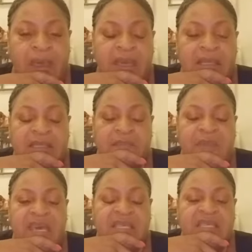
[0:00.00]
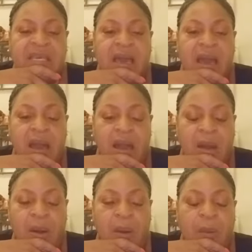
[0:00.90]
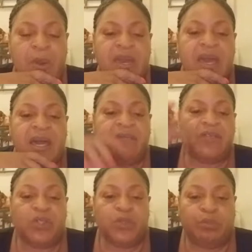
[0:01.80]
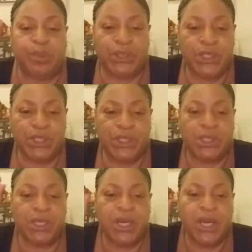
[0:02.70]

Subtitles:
It's amazing how we have to push